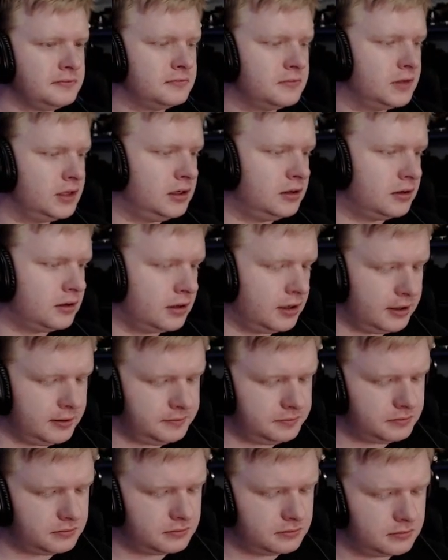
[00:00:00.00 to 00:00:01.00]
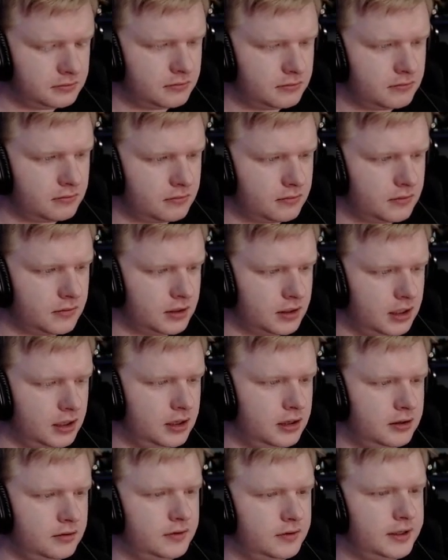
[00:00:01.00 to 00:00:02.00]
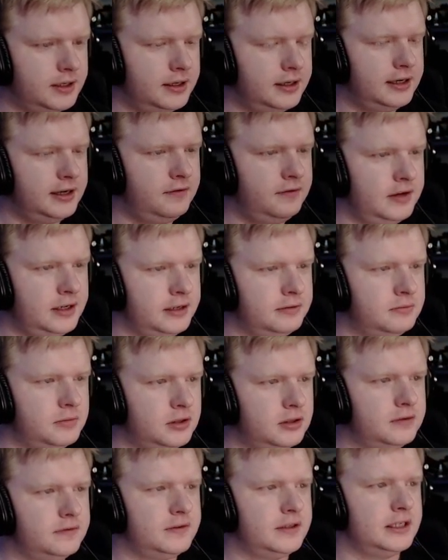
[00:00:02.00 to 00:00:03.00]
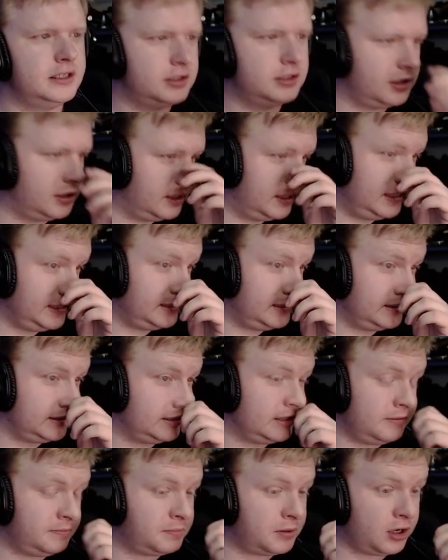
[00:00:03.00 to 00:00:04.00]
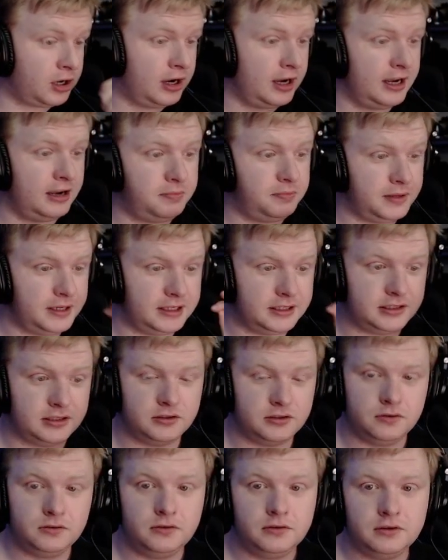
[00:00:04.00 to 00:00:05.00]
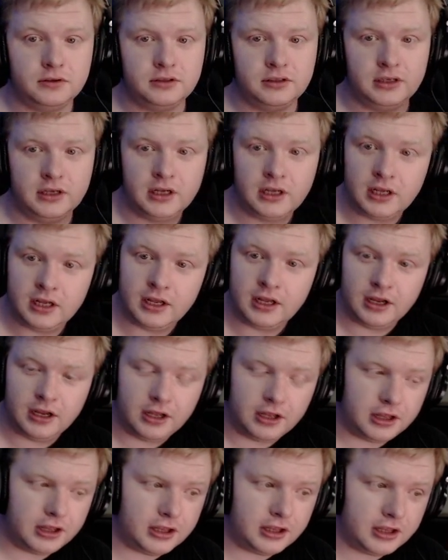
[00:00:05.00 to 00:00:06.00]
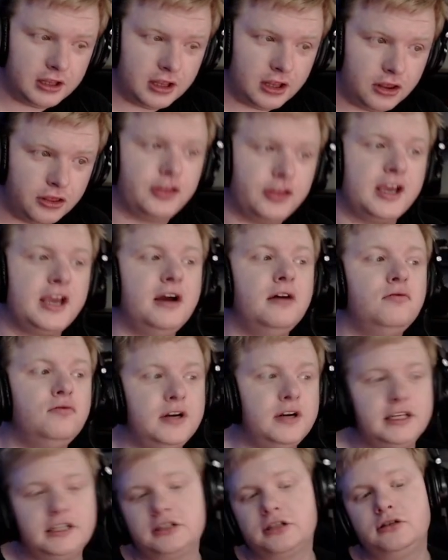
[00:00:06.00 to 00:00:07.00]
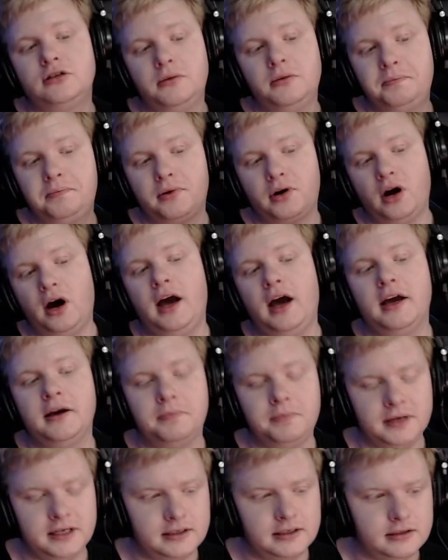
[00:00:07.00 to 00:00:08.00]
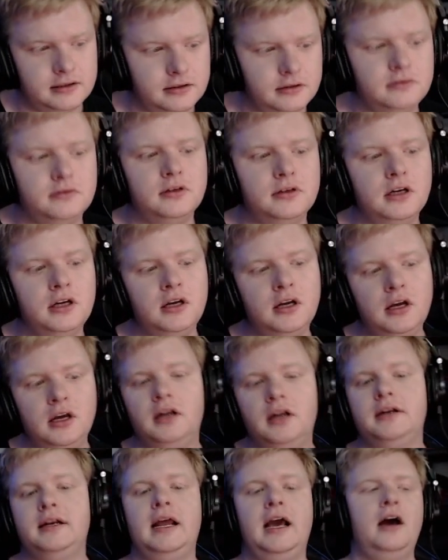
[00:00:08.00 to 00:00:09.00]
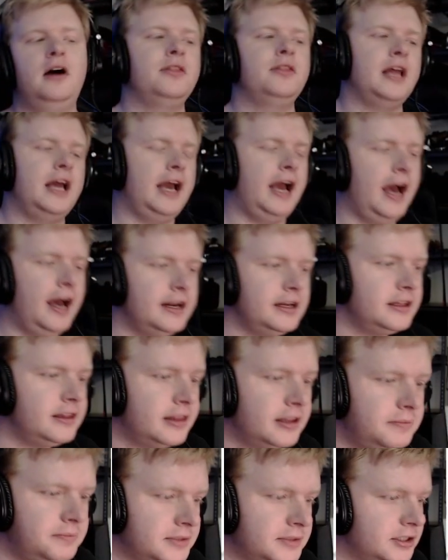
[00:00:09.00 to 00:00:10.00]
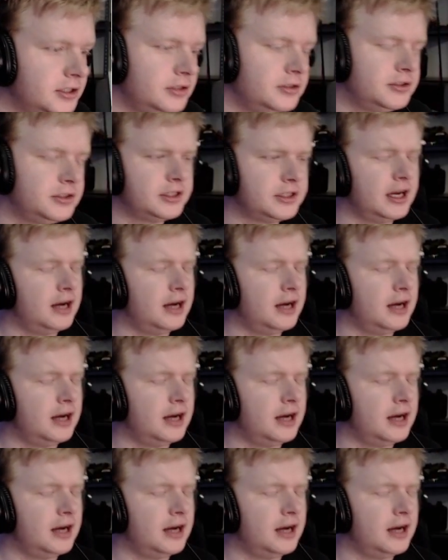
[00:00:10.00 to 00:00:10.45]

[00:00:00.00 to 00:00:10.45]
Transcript: Alright. We don't have any more of this. So this is the Briar Pistol. The original Briar Pistol. Now, they added them to Star